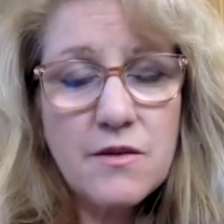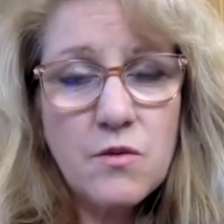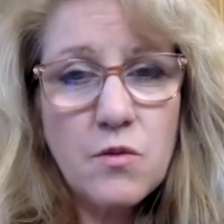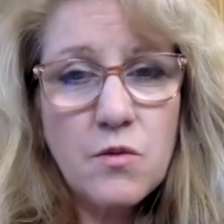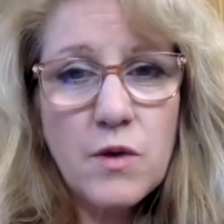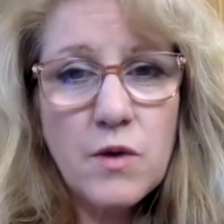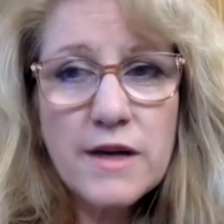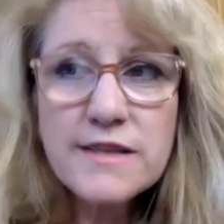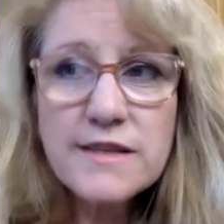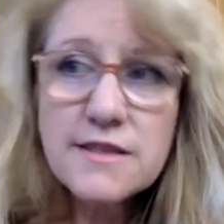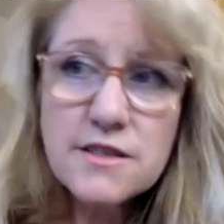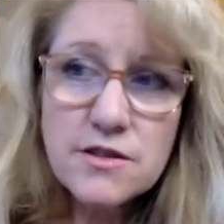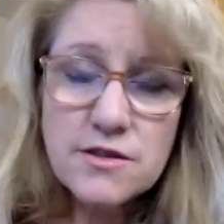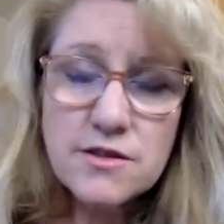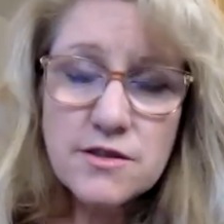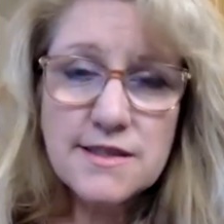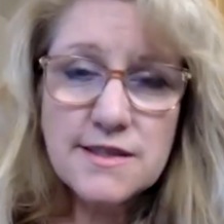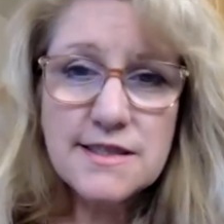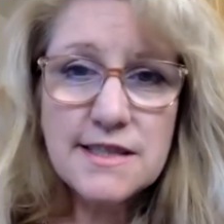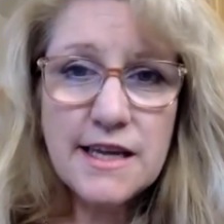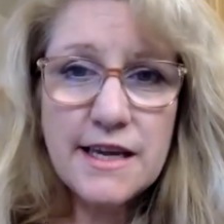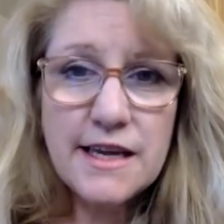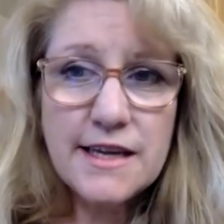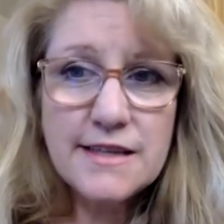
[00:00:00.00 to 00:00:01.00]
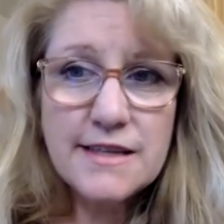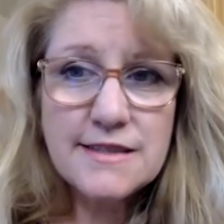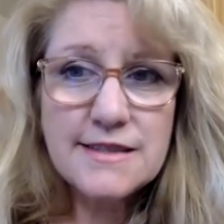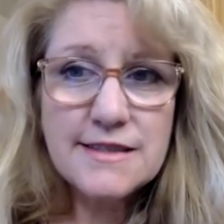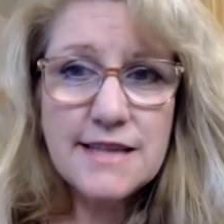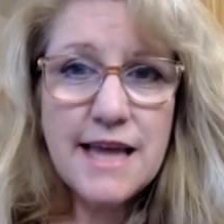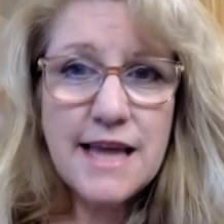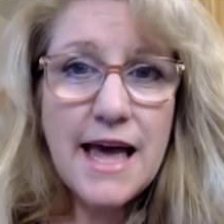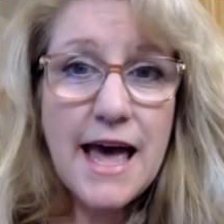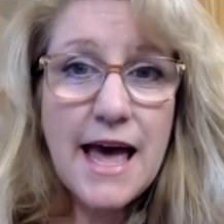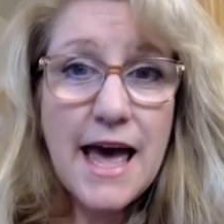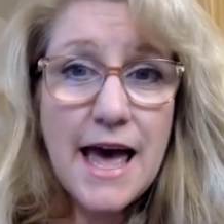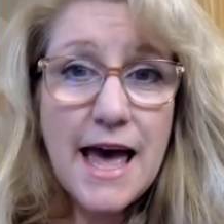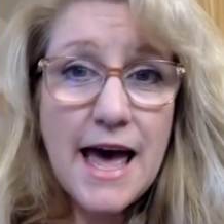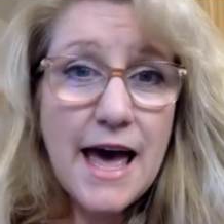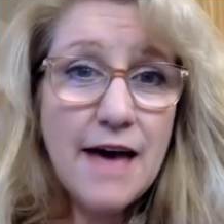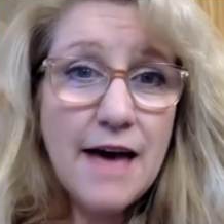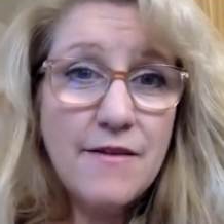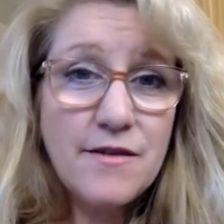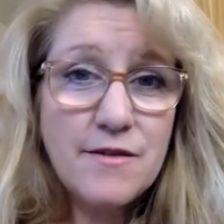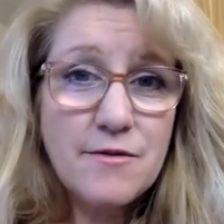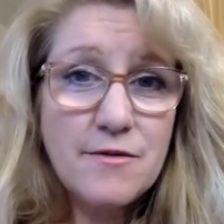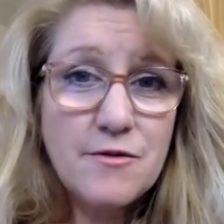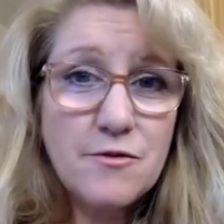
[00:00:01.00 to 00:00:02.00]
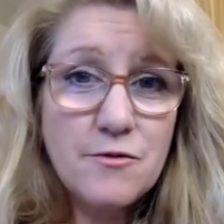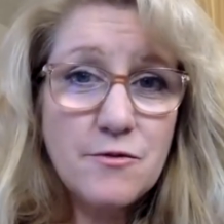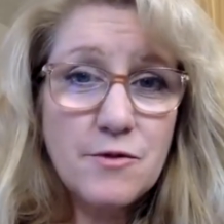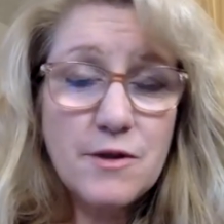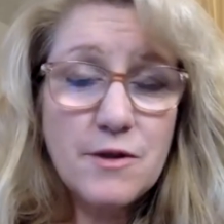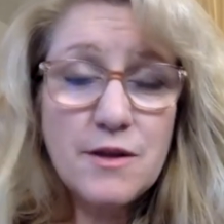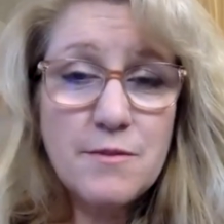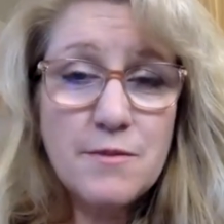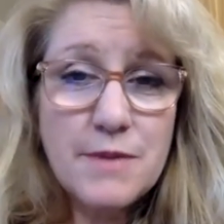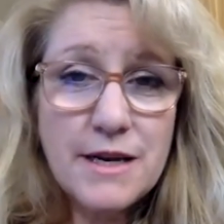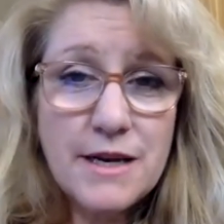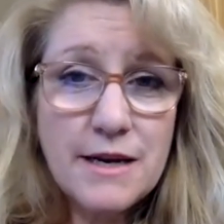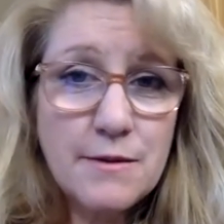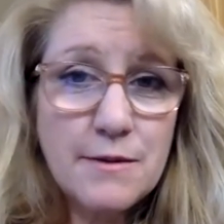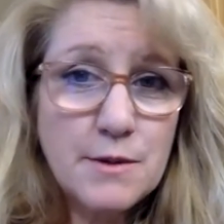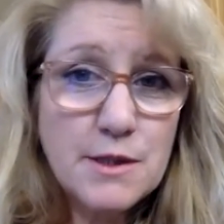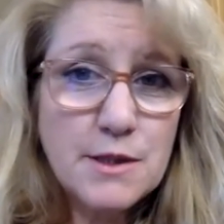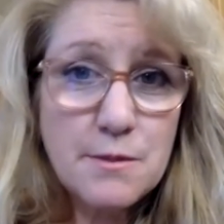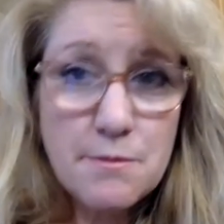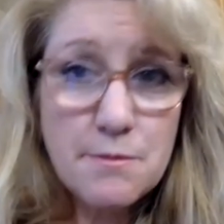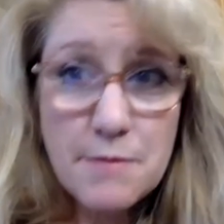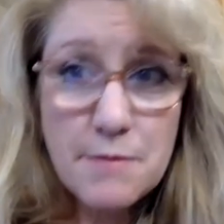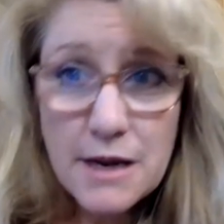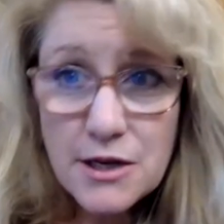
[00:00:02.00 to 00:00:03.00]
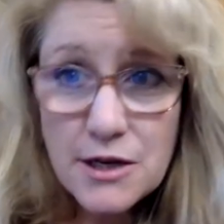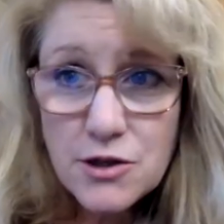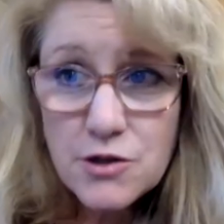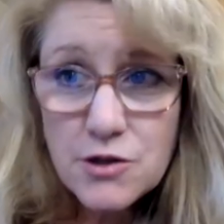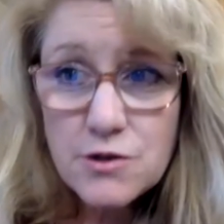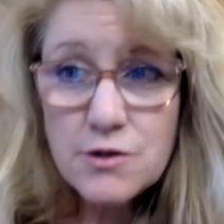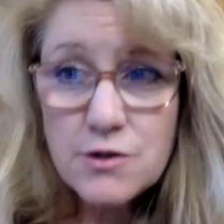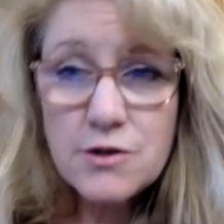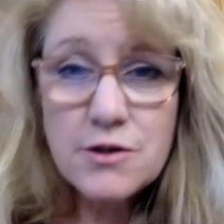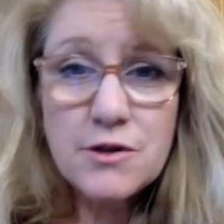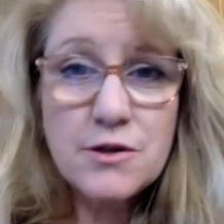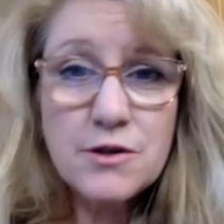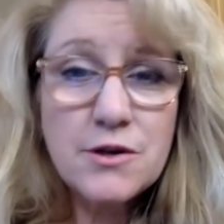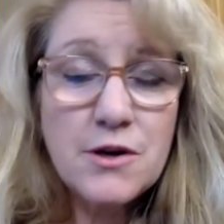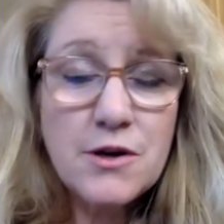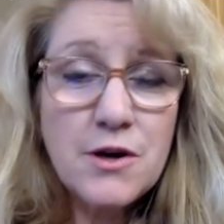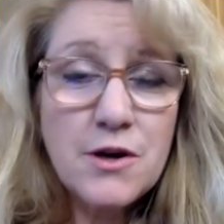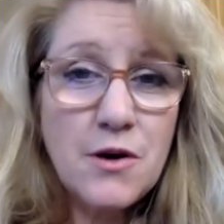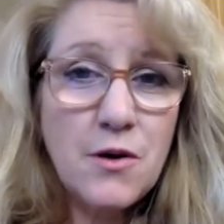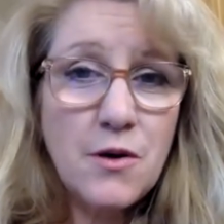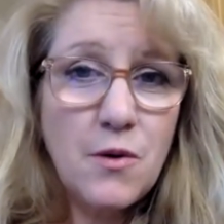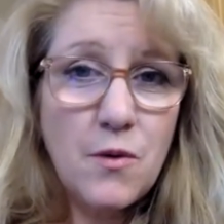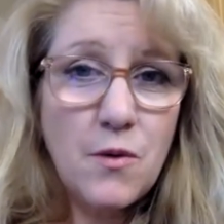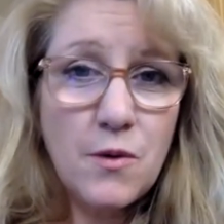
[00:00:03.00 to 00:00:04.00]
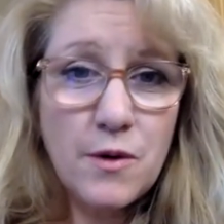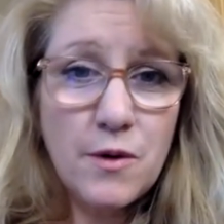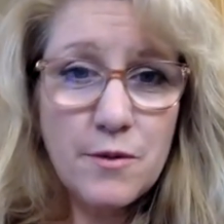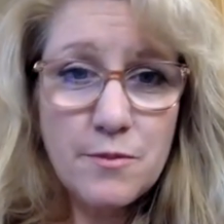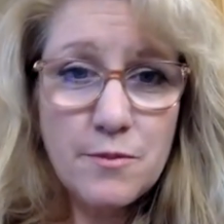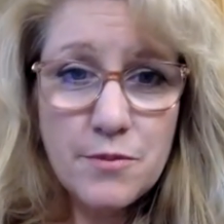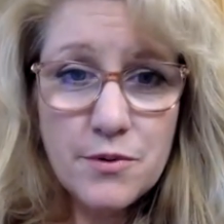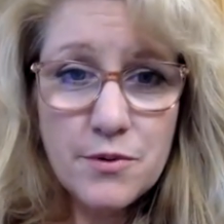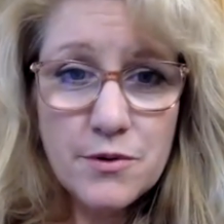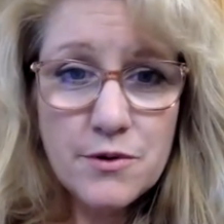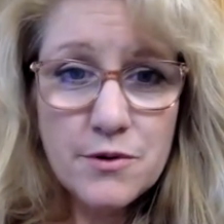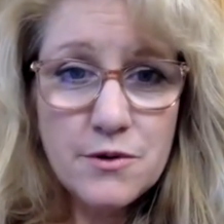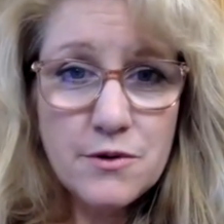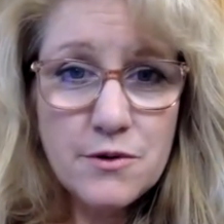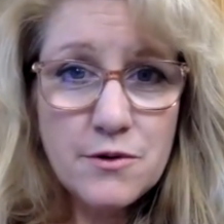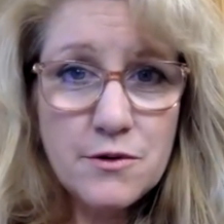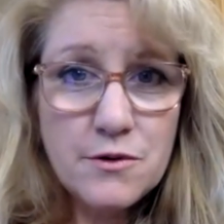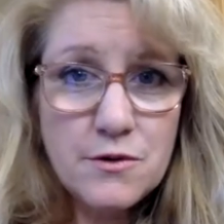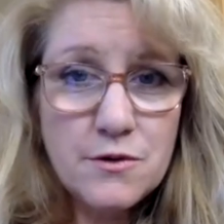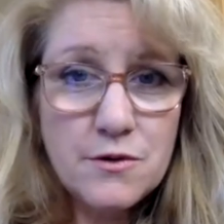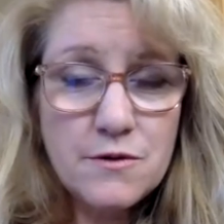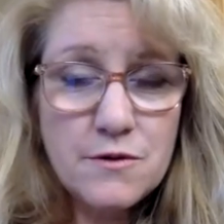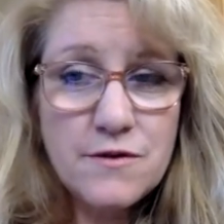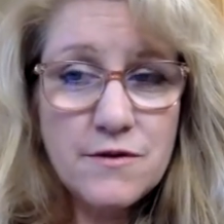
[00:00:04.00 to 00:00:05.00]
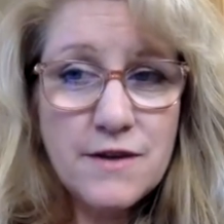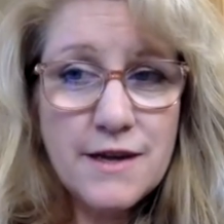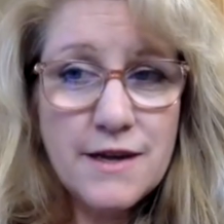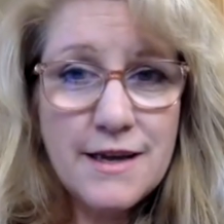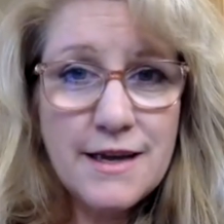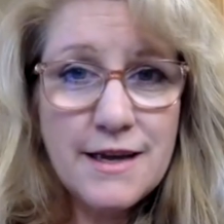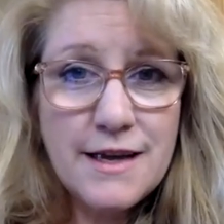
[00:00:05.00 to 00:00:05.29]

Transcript: Western science haven't really been able to measure or prove,